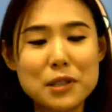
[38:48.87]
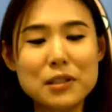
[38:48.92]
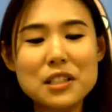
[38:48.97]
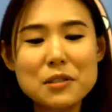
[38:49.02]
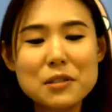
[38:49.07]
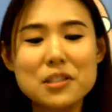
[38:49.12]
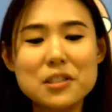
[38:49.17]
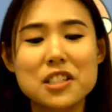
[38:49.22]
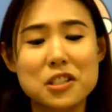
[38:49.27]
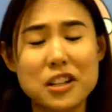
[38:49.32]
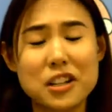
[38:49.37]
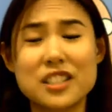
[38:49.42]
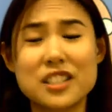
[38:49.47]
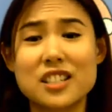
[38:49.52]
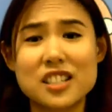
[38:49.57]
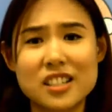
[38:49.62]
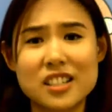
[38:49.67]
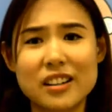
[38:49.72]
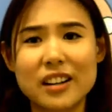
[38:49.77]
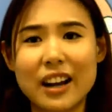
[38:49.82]
So this was a
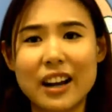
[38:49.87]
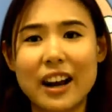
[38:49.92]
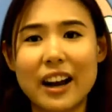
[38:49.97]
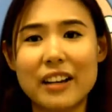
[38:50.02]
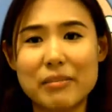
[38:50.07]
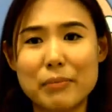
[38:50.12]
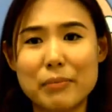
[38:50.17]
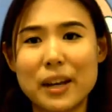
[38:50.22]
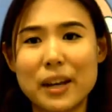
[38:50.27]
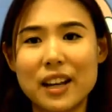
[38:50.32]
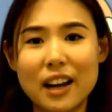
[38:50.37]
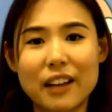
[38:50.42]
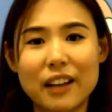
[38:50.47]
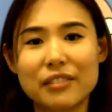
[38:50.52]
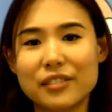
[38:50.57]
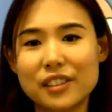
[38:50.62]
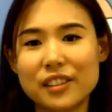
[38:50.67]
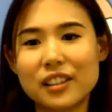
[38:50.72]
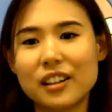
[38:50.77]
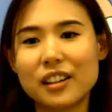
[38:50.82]
transition that I've made
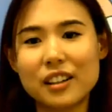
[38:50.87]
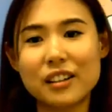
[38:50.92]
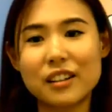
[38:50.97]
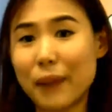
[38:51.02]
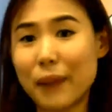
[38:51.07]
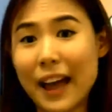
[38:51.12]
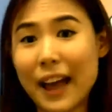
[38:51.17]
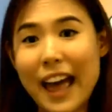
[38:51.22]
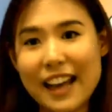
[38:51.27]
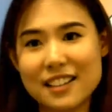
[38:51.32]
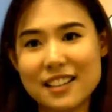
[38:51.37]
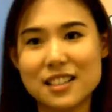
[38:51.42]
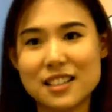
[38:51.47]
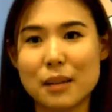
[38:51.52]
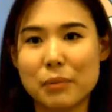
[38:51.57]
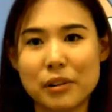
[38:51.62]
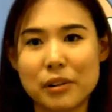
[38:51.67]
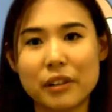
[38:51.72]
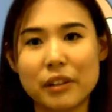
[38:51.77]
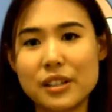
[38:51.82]
after my X
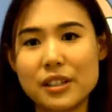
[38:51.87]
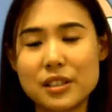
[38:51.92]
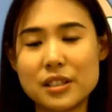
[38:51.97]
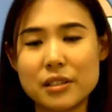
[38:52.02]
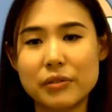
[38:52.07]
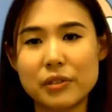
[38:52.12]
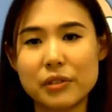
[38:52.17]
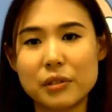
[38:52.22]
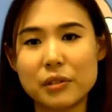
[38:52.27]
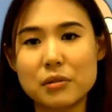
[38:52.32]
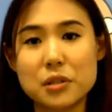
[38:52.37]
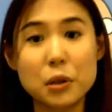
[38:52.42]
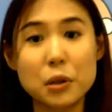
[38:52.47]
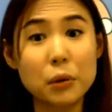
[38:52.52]
number of interviews.